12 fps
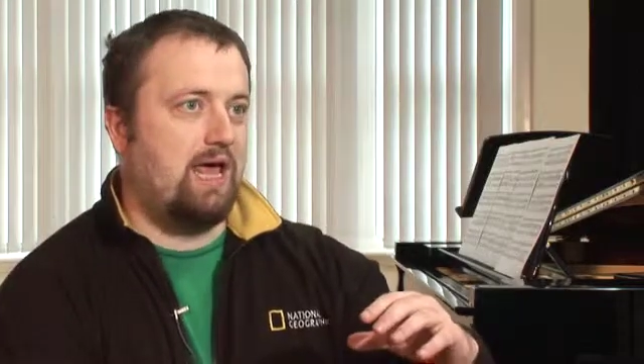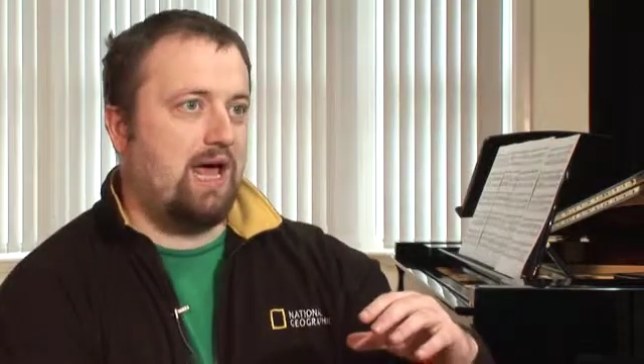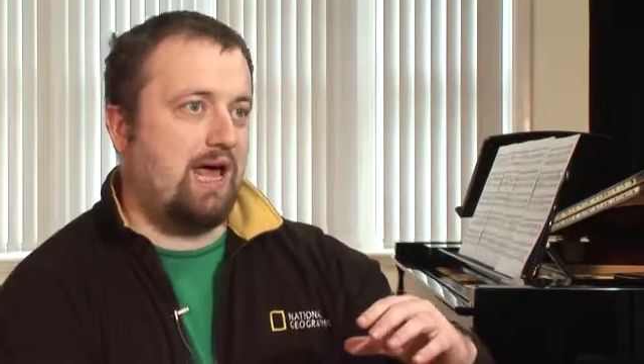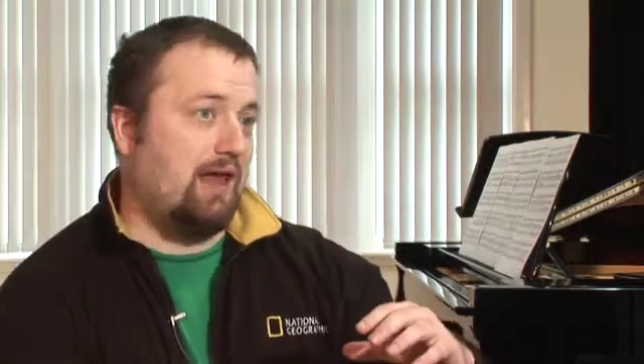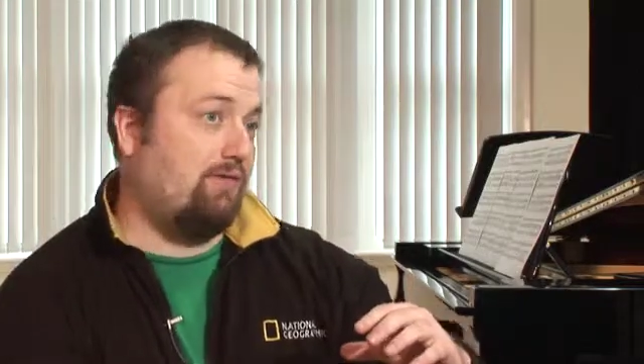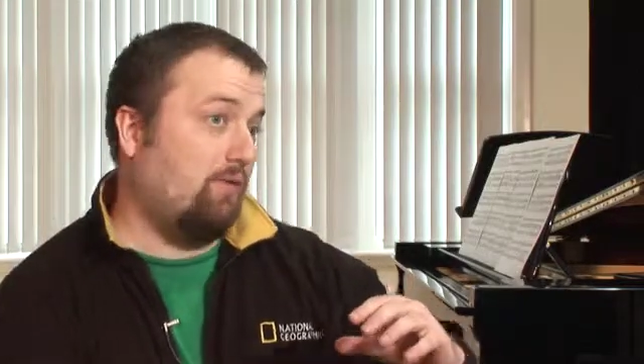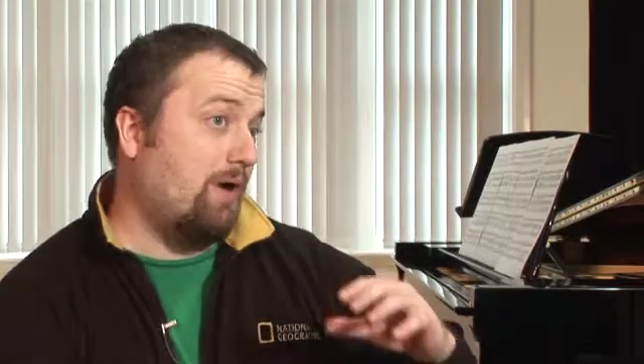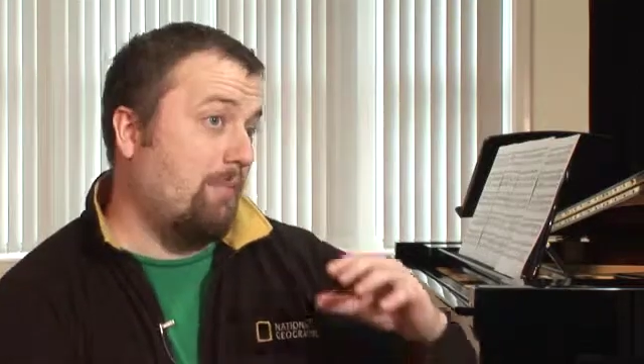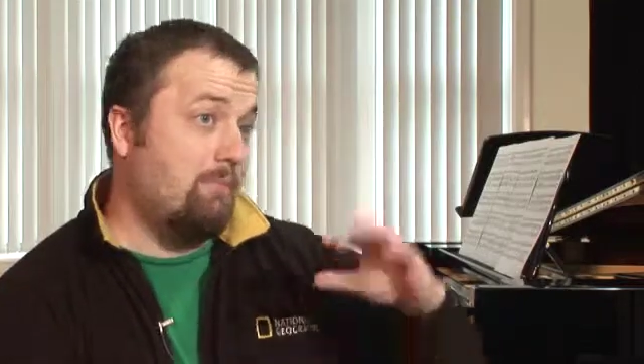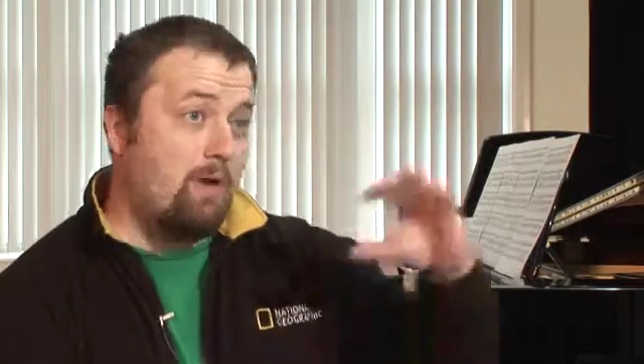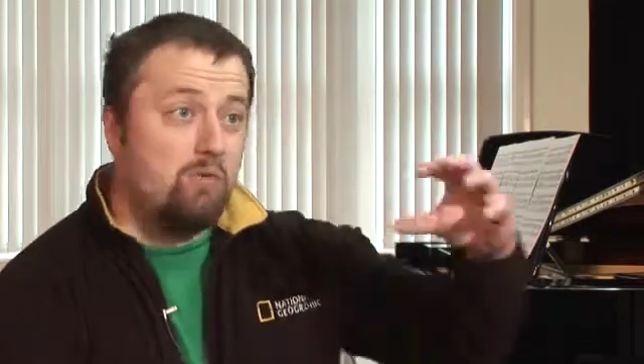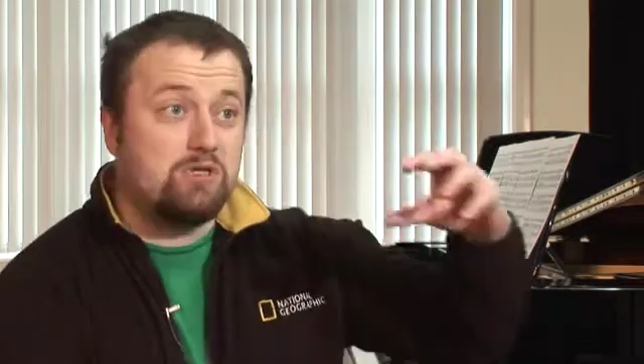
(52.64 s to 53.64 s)
a level where
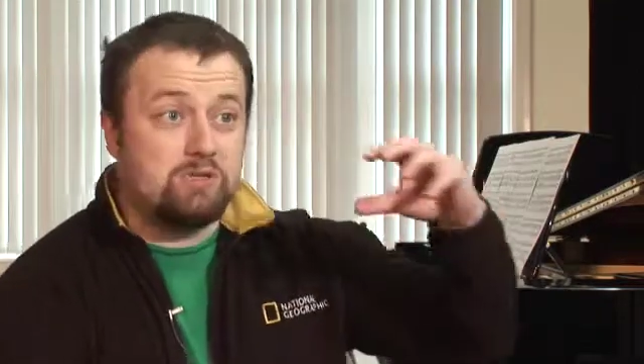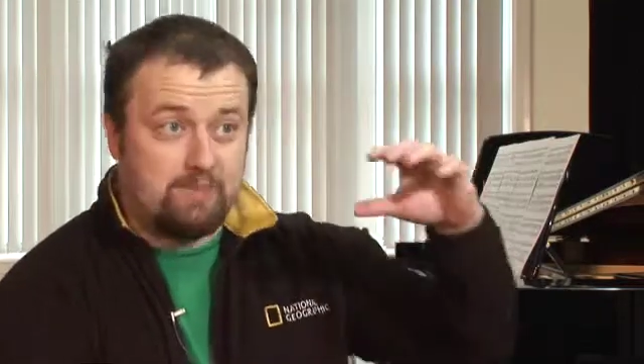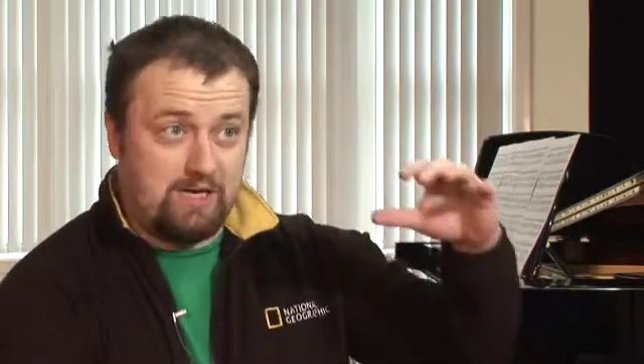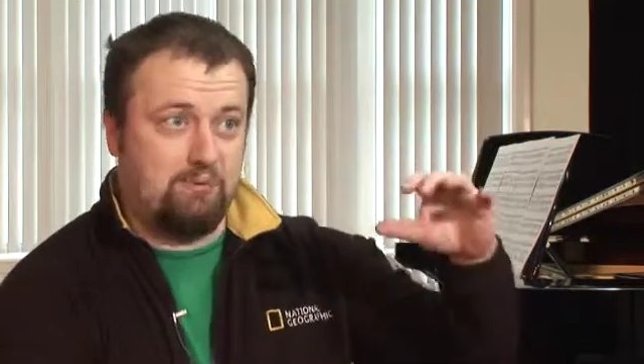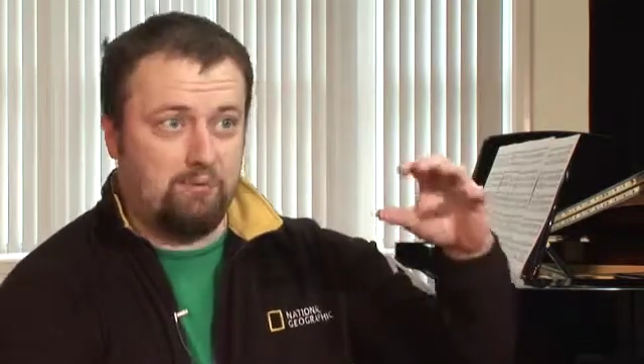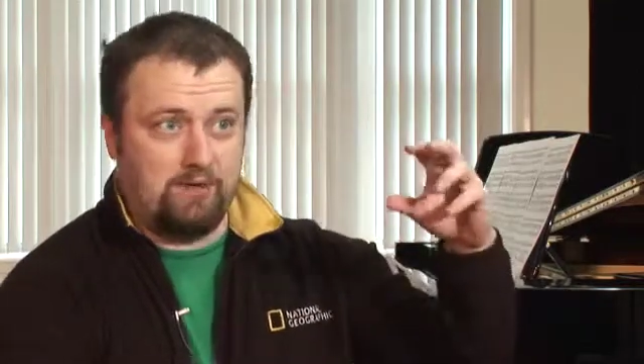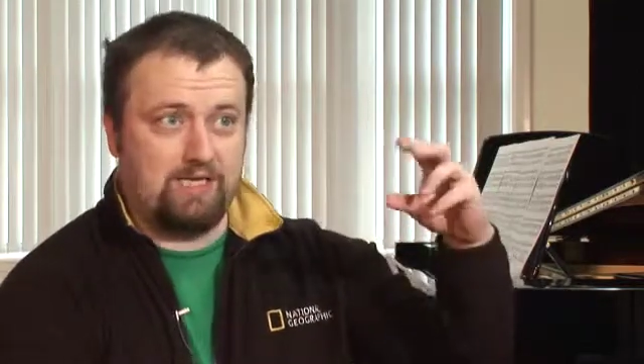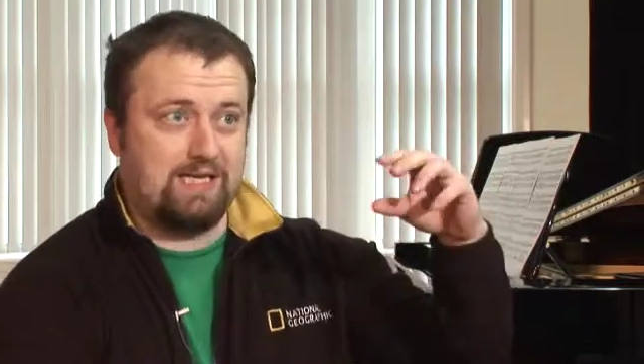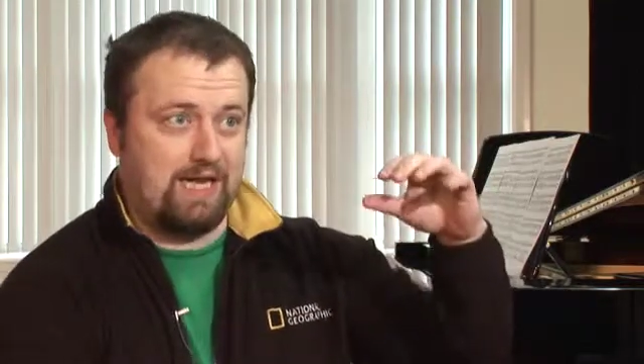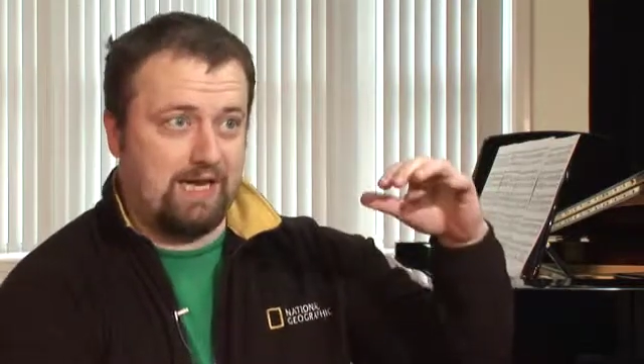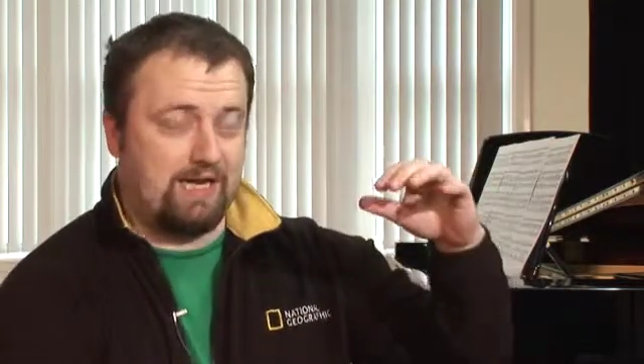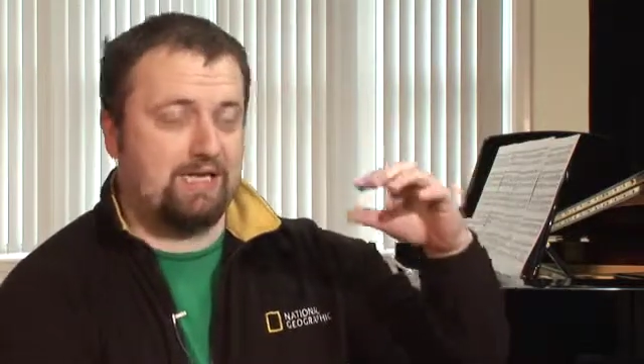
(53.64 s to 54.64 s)
most people will
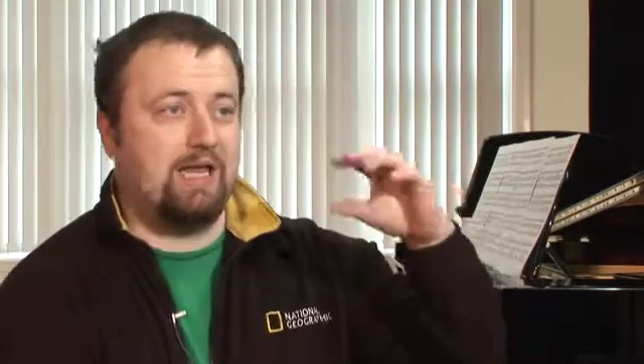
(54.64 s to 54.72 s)
attain it,